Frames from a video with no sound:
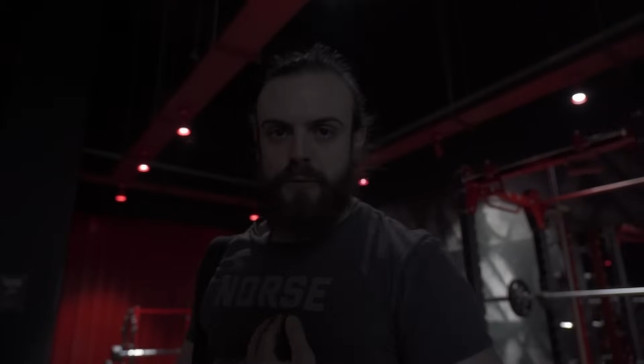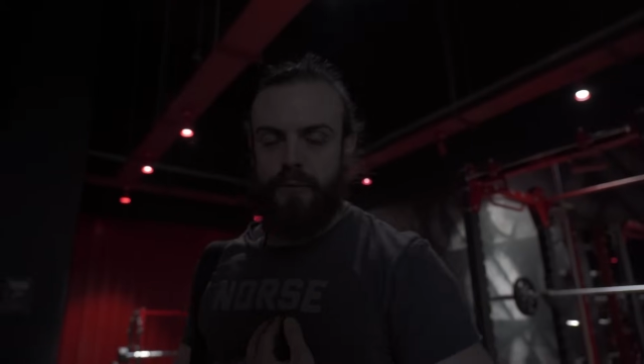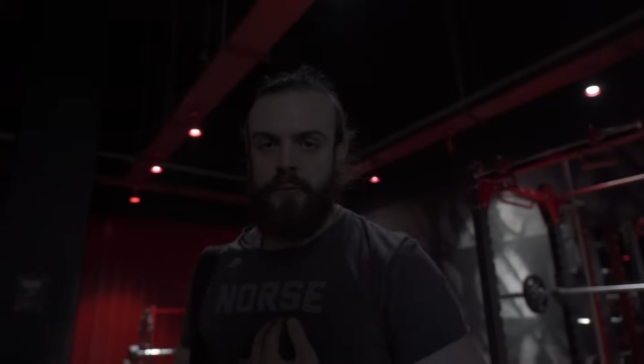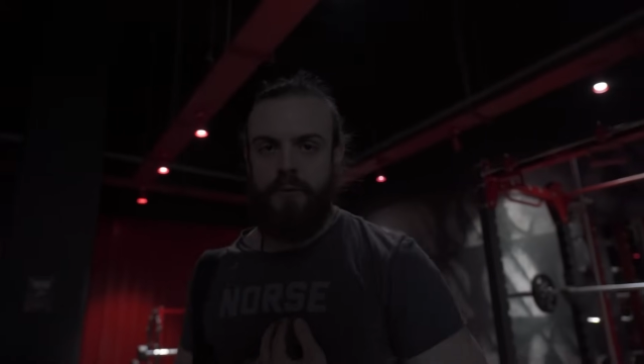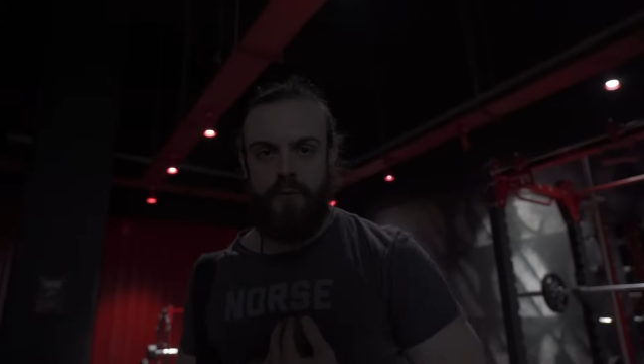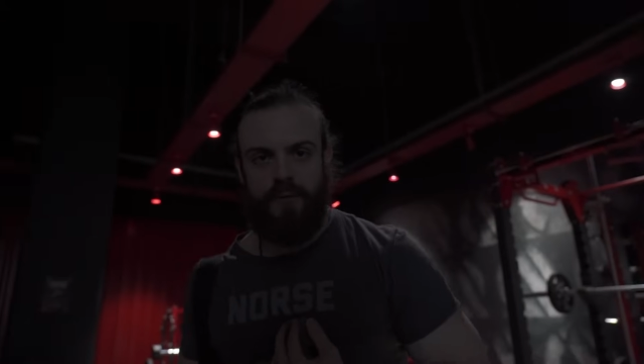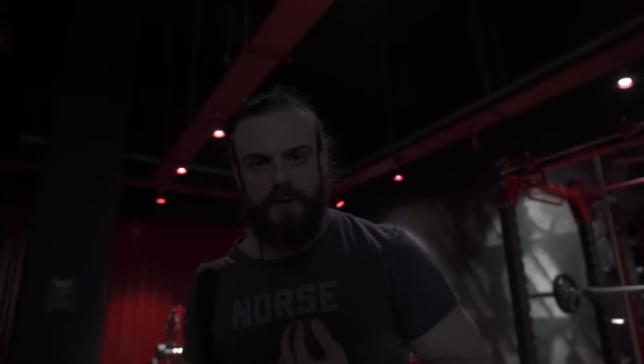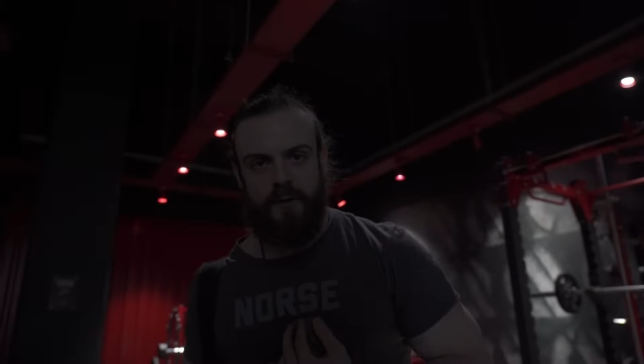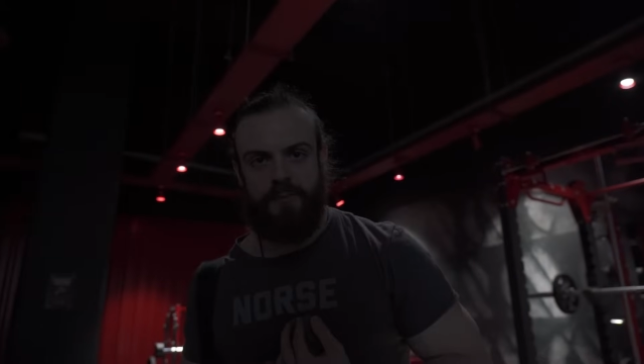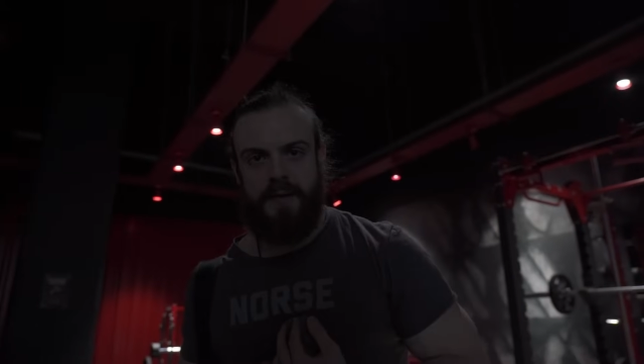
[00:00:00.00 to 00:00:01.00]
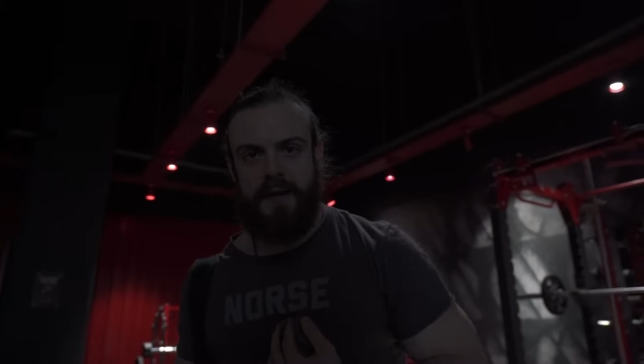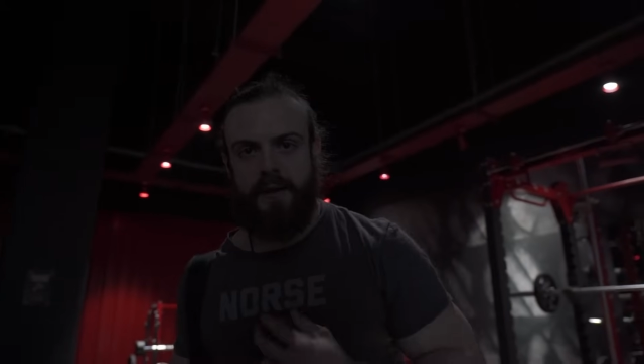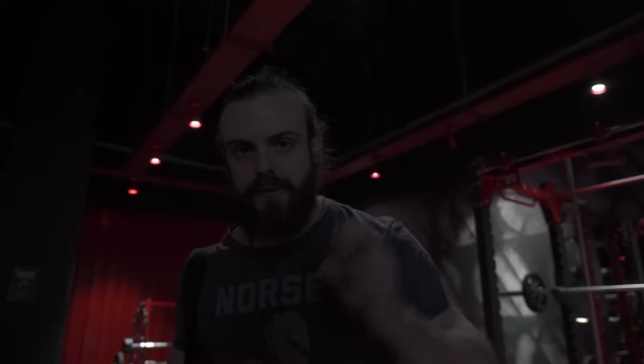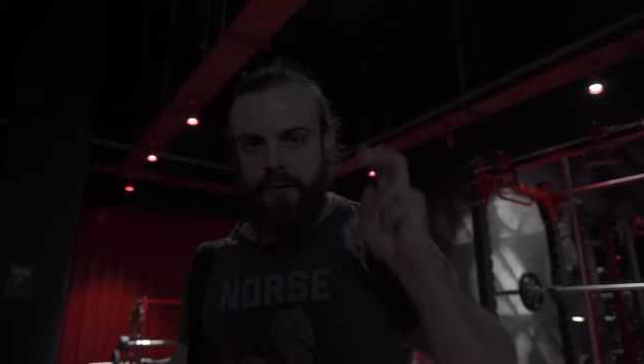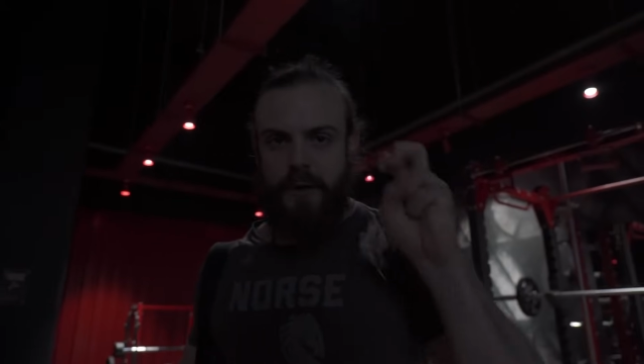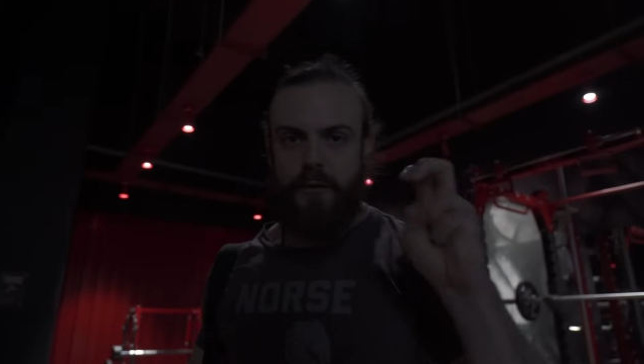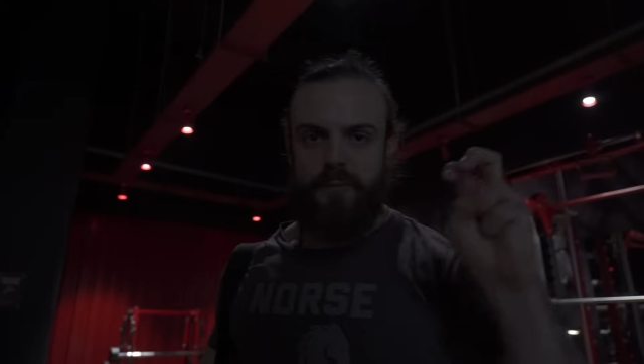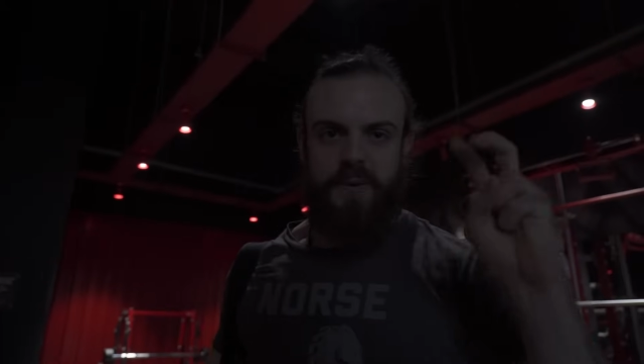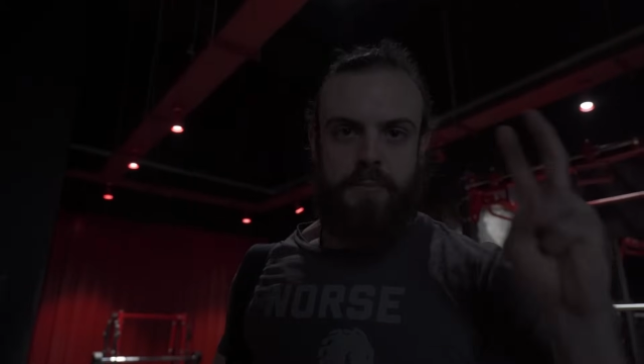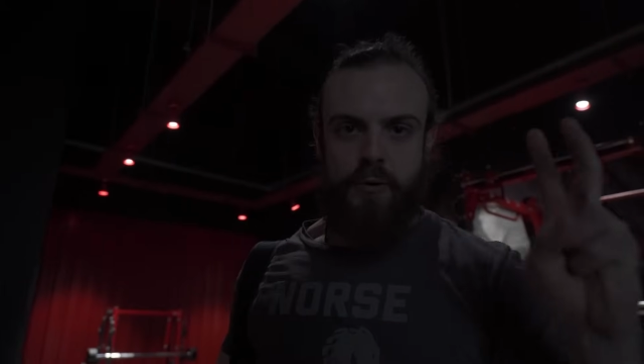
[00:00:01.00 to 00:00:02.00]
So some of you think of me like some kind
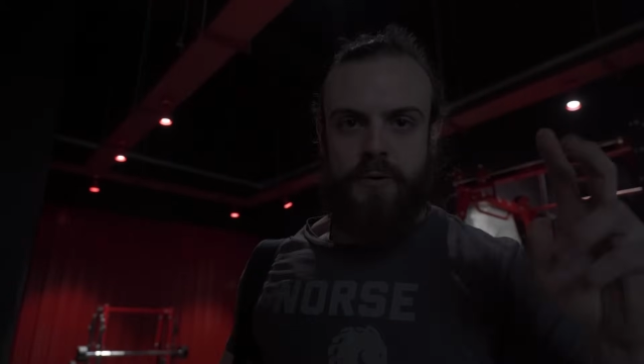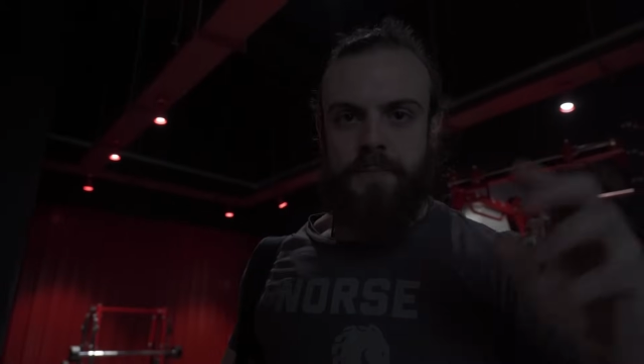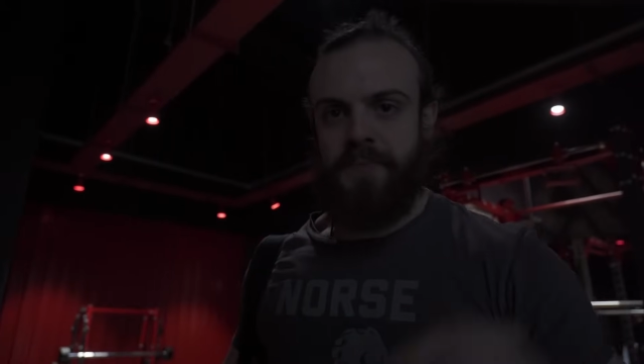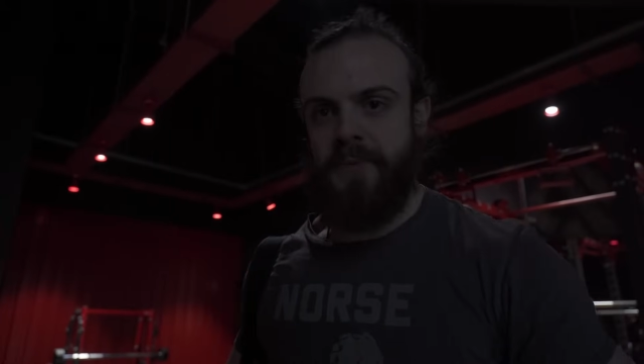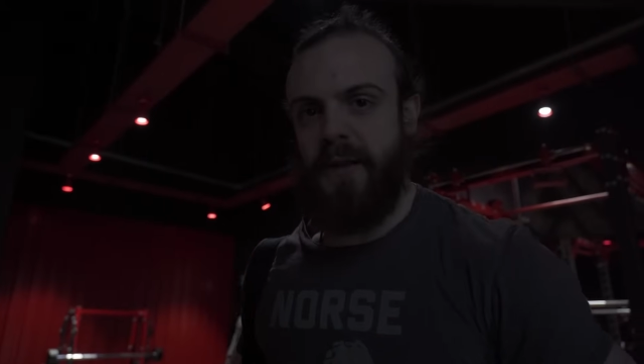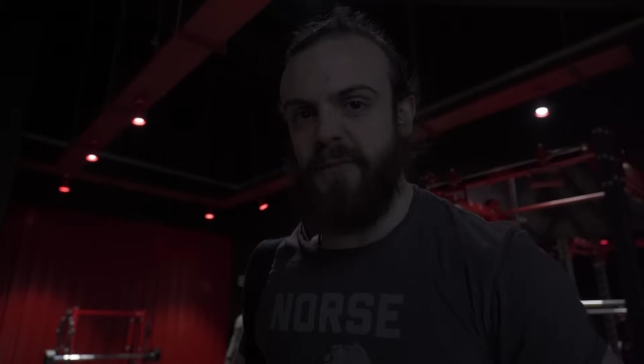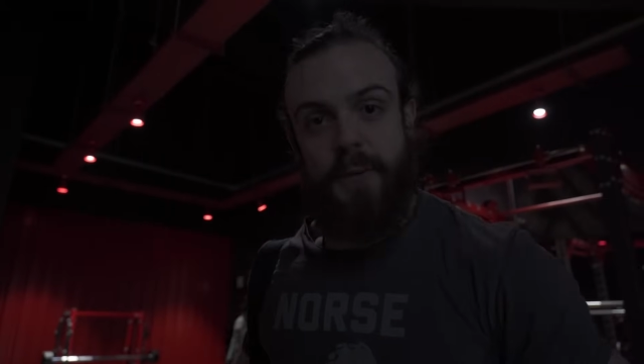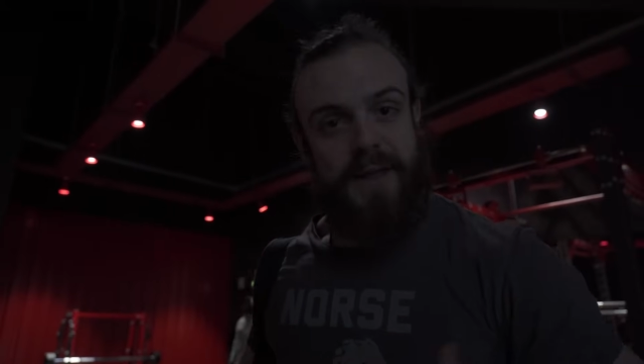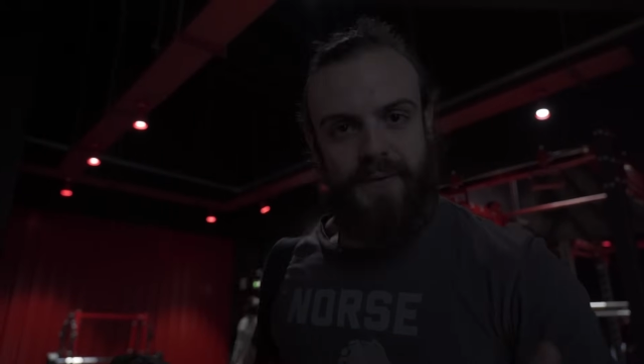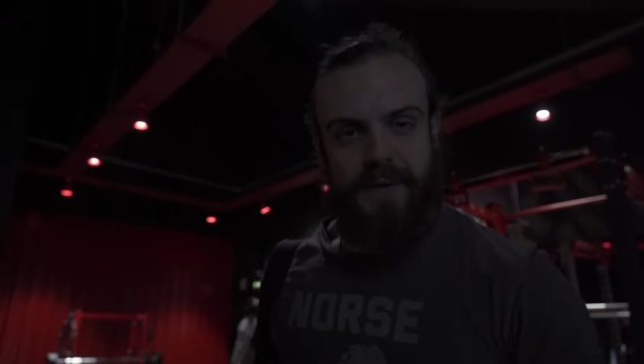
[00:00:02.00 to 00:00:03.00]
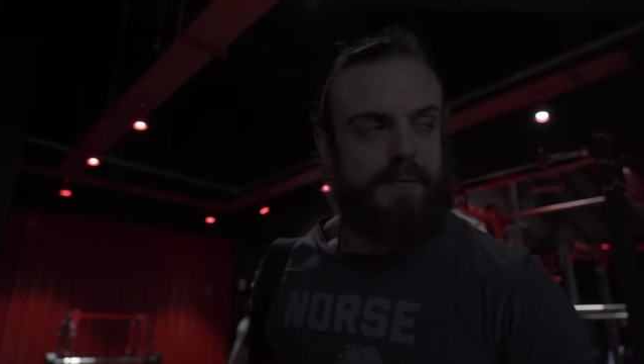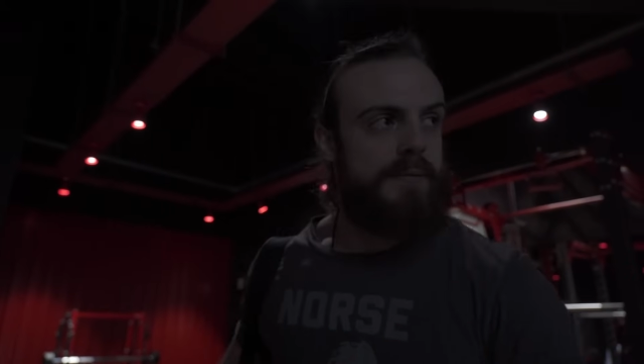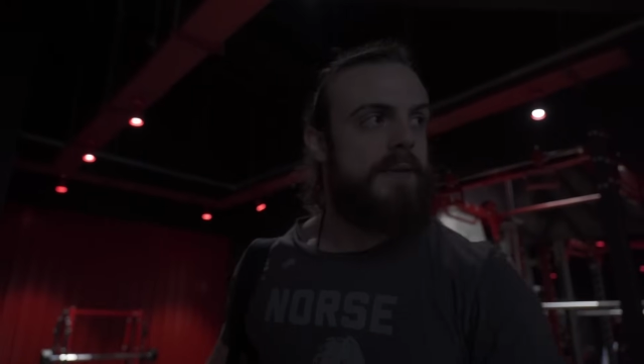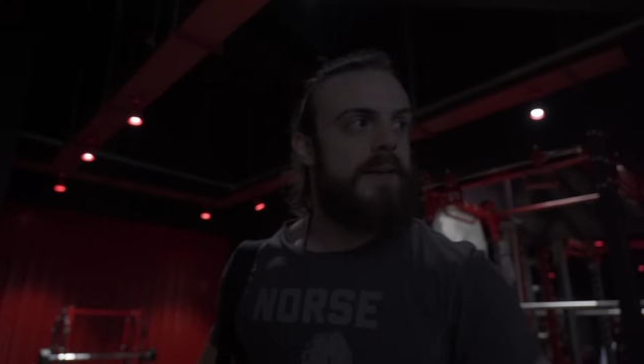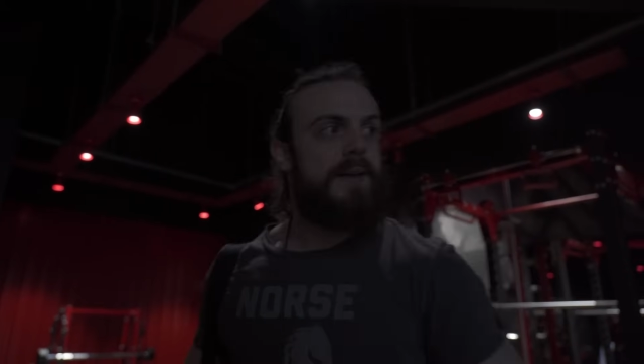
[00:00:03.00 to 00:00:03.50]
of a big bro and very advanced.